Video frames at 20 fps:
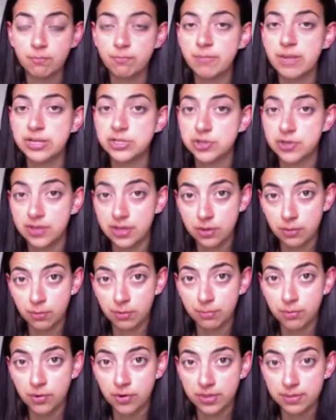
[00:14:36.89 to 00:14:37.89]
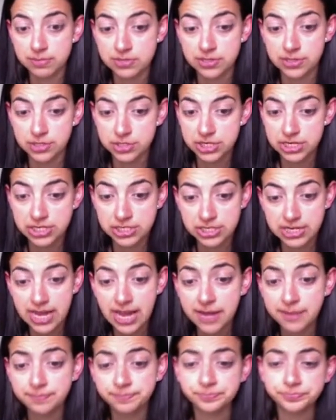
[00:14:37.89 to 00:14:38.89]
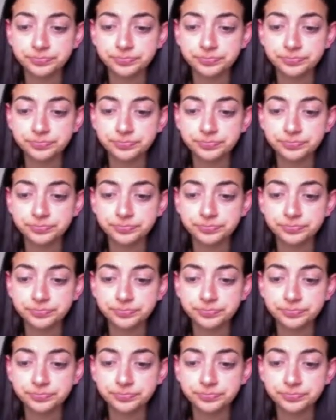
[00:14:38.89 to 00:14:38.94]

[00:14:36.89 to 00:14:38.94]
make sure that you report them to the TGA.